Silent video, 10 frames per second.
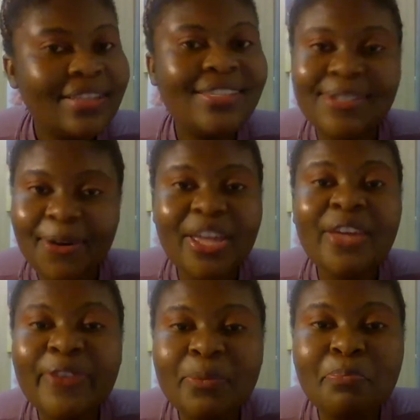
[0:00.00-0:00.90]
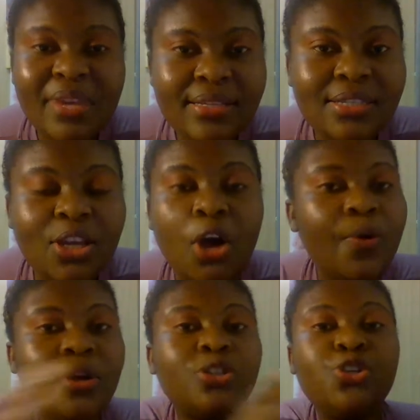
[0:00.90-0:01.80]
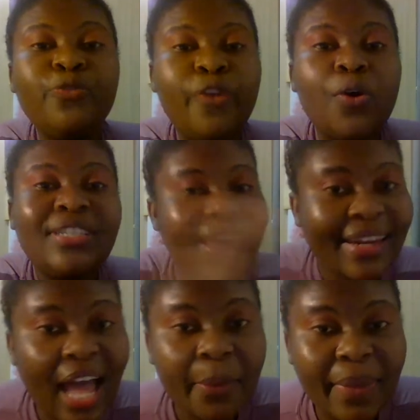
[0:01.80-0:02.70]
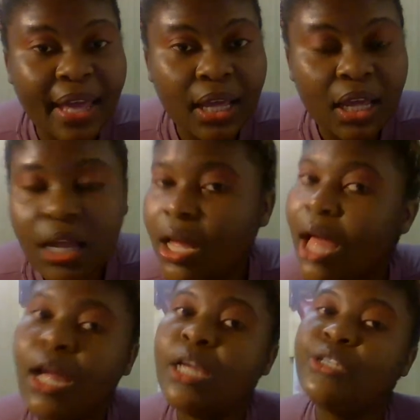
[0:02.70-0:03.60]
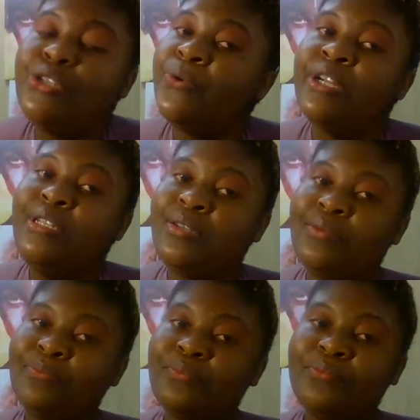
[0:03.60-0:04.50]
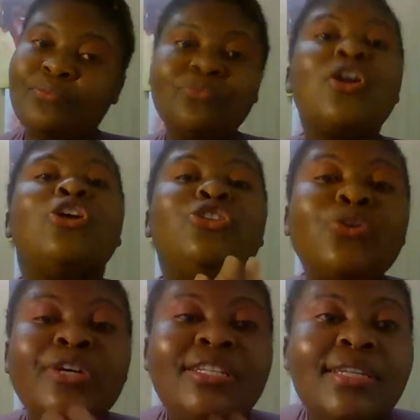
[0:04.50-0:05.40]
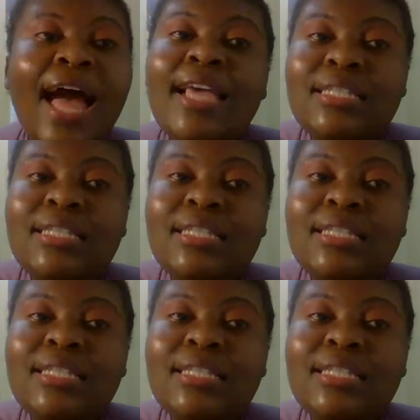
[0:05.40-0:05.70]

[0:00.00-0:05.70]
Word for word: So if it means going to vote and come back, I uh, guys, do it do it i